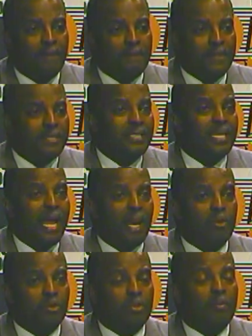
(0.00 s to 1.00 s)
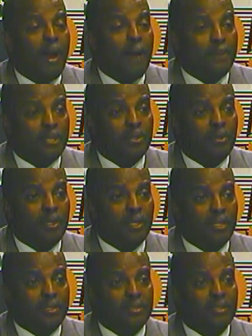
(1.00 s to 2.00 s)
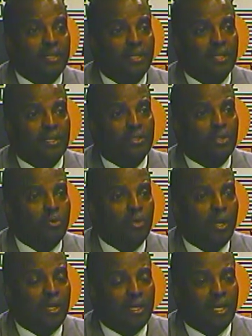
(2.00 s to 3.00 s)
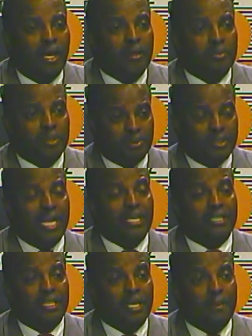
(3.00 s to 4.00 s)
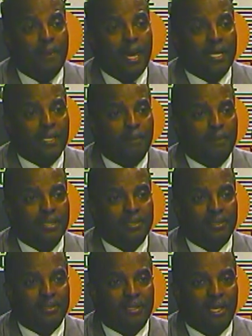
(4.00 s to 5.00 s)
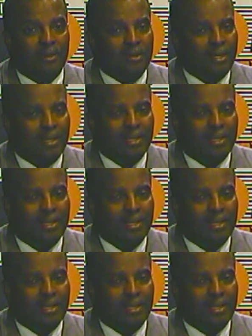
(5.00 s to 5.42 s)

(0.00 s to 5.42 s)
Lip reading: missing out on some opportunities to really substantially impact your business. So